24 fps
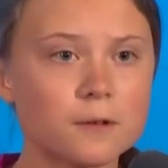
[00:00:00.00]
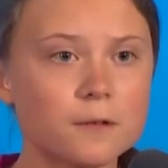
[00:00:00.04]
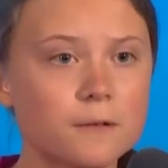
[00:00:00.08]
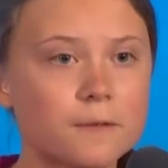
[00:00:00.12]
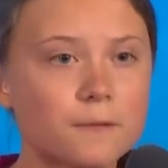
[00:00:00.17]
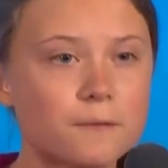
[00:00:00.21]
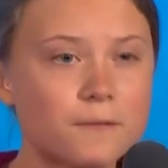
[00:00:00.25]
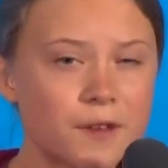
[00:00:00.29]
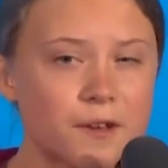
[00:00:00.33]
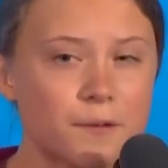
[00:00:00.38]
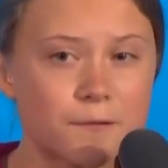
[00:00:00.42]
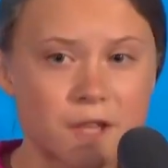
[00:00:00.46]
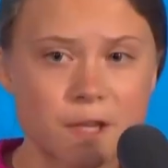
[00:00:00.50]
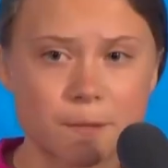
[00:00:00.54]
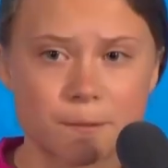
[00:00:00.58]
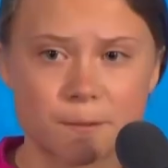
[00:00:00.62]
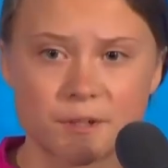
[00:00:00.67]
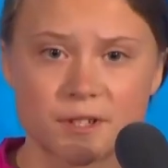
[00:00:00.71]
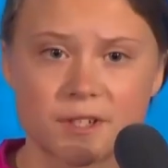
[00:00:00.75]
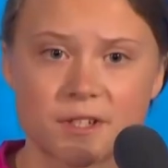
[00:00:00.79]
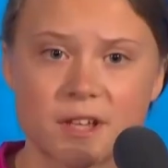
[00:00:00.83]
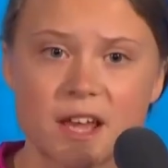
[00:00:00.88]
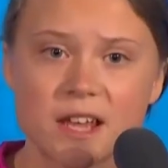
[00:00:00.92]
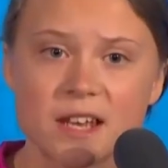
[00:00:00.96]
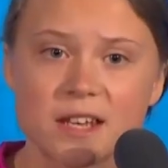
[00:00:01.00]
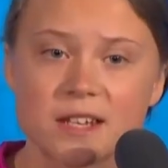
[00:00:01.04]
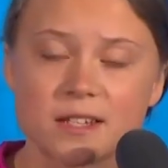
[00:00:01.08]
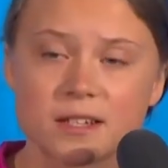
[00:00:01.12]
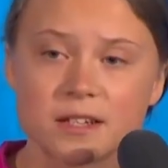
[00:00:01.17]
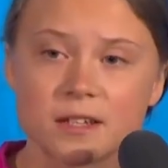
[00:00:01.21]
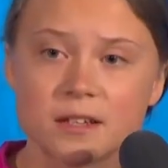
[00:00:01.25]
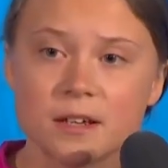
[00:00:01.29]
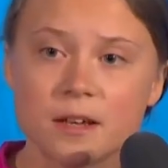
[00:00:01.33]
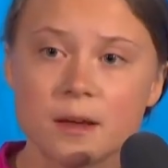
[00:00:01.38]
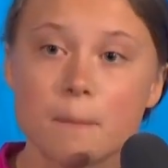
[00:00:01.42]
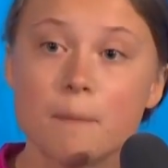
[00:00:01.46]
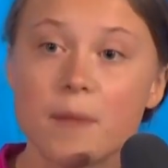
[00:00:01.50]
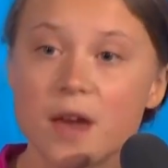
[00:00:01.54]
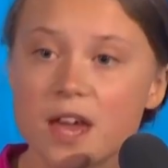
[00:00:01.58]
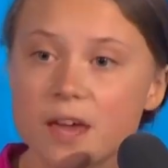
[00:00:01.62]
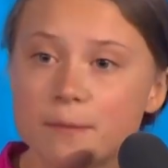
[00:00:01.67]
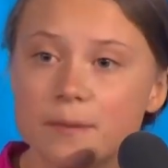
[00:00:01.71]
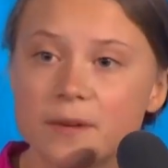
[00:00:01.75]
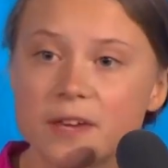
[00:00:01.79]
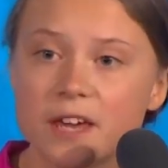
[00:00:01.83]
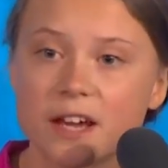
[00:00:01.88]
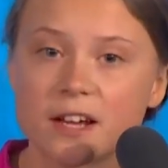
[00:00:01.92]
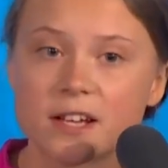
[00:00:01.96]
50%
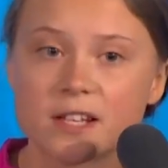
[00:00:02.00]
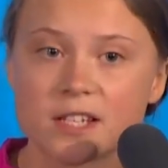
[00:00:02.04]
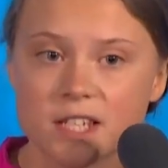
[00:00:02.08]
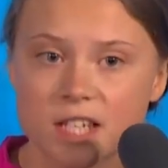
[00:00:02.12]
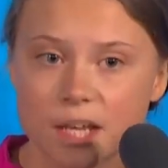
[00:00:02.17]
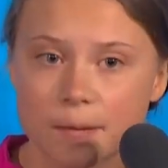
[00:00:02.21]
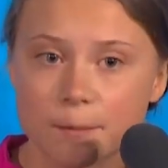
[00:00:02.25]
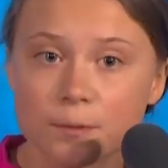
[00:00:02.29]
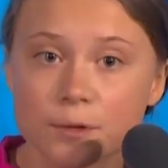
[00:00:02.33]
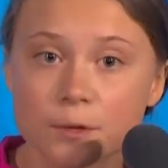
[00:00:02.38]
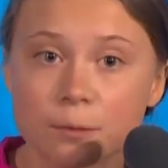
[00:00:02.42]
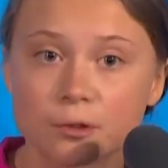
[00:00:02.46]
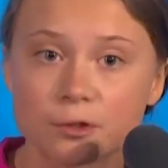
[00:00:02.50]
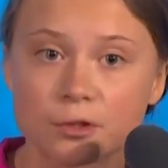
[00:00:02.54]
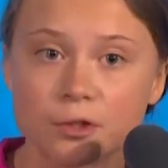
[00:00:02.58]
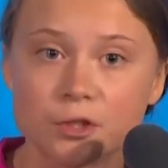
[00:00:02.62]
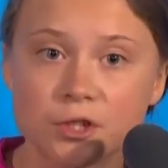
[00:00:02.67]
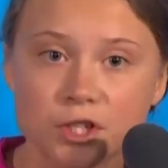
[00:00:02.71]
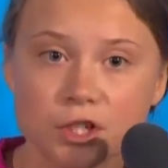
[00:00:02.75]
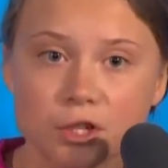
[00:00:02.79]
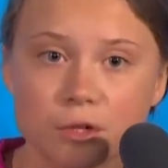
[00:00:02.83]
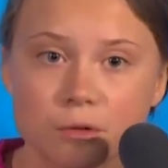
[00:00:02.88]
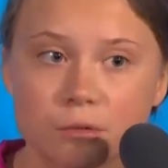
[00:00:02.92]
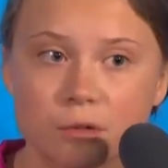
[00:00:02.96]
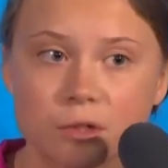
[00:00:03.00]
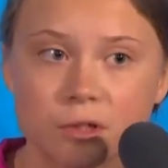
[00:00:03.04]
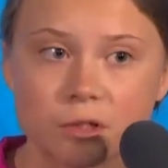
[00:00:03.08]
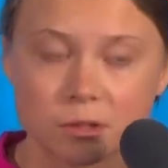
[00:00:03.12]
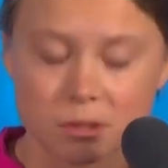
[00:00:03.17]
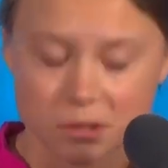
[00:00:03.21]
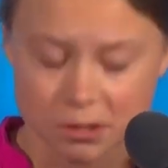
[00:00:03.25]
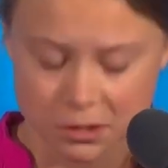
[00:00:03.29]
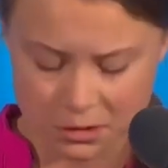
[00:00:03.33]
may be acceptable to you,